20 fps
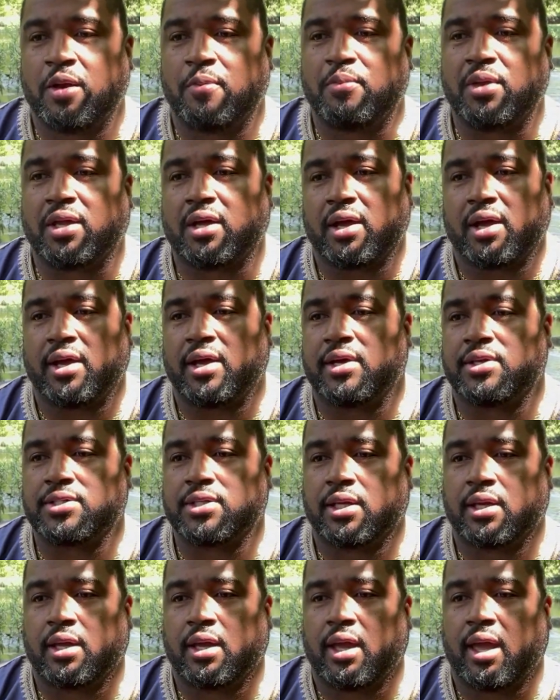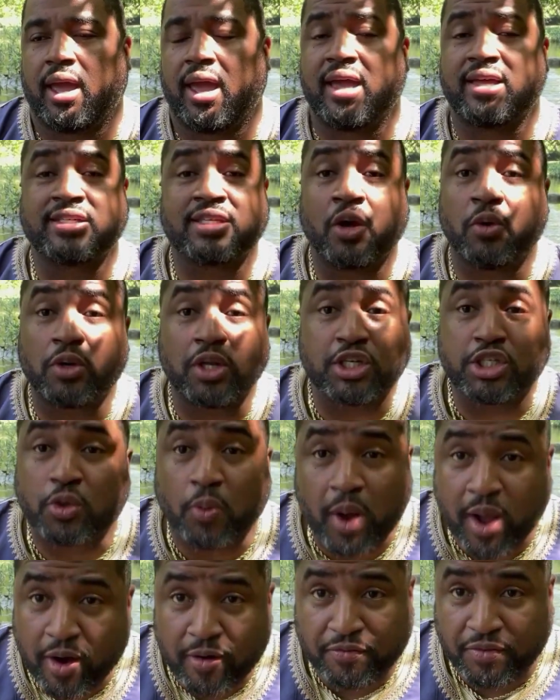because it's only
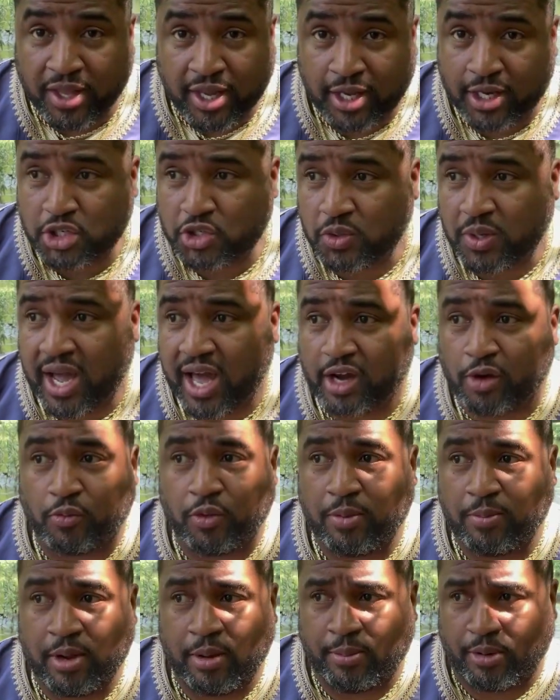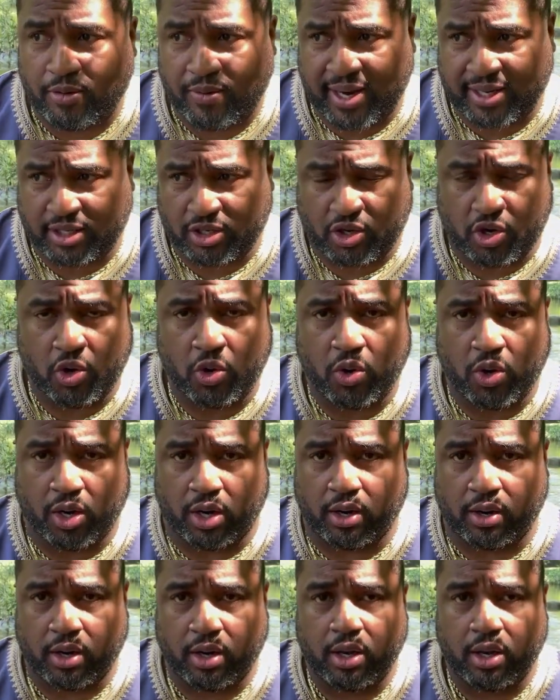12 things you got to remember at the core.